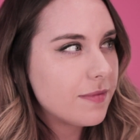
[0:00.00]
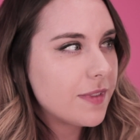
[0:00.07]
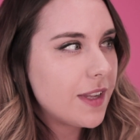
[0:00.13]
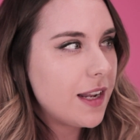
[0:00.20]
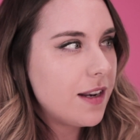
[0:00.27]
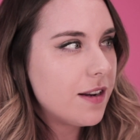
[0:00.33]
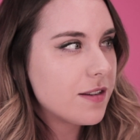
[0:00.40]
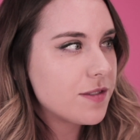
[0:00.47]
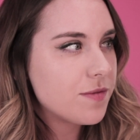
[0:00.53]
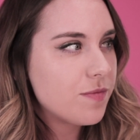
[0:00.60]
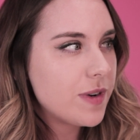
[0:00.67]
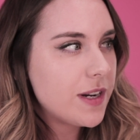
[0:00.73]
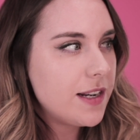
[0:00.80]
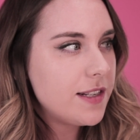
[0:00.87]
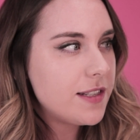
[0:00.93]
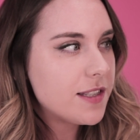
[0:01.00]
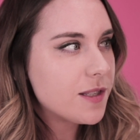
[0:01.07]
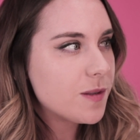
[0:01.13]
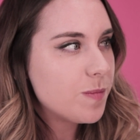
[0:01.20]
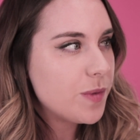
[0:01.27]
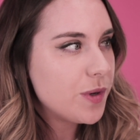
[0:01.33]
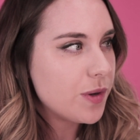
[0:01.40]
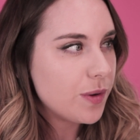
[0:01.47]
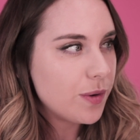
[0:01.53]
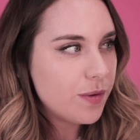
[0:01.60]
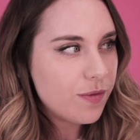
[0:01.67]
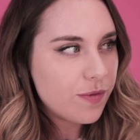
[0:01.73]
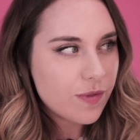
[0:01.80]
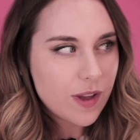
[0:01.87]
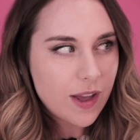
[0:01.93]
It looks really smooth
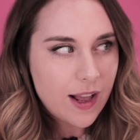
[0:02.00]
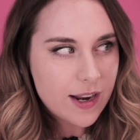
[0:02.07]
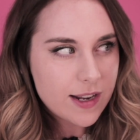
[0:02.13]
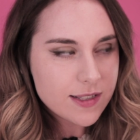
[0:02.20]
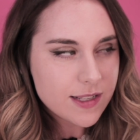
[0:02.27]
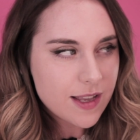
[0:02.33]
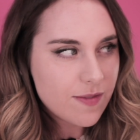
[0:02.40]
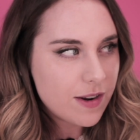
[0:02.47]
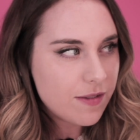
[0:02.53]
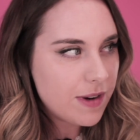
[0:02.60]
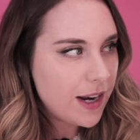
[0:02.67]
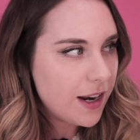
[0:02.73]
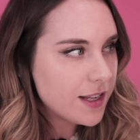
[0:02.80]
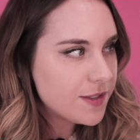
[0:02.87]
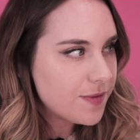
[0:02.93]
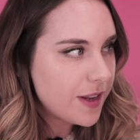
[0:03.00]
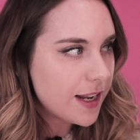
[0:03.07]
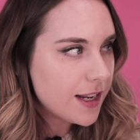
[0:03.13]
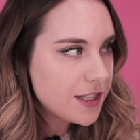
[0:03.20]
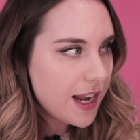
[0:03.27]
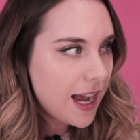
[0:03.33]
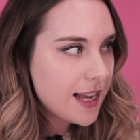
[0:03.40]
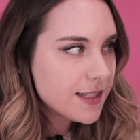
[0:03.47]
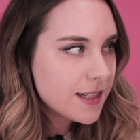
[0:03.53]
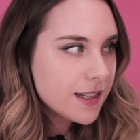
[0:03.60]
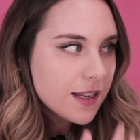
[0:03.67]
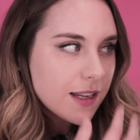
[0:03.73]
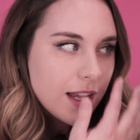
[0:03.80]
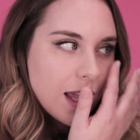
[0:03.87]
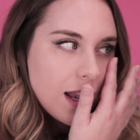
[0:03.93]
and it's given a really nice finish. It hasn't
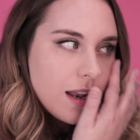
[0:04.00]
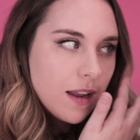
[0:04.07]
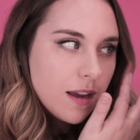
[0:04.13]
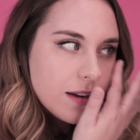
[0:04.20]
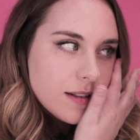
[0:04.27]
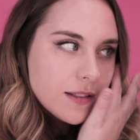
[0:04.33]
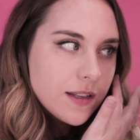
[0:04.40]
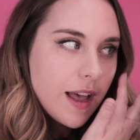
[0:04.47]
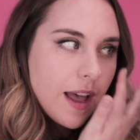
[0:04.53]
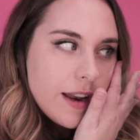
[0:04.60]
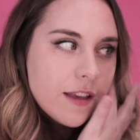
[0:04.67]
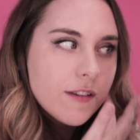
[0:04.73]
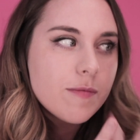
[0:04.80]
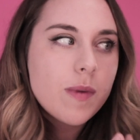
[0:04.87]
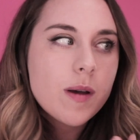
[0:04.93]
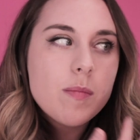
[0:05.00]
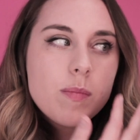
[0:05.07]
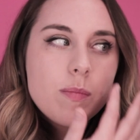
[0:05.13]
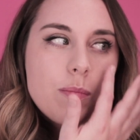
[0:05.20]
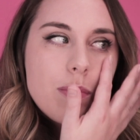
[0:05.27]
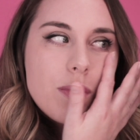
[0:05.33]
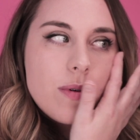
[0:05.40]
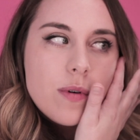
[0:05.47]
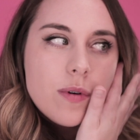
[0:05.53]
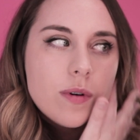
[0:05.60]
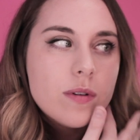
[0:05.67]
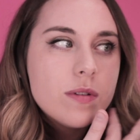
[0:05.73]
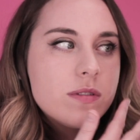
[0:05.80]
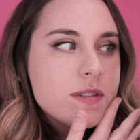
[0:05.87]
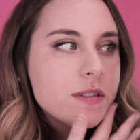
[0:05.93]
clung to any of my
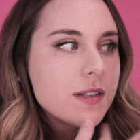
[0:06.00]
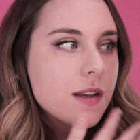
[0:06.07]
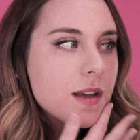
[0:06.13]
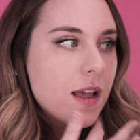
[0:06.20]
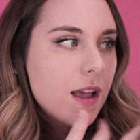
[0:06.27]
pores.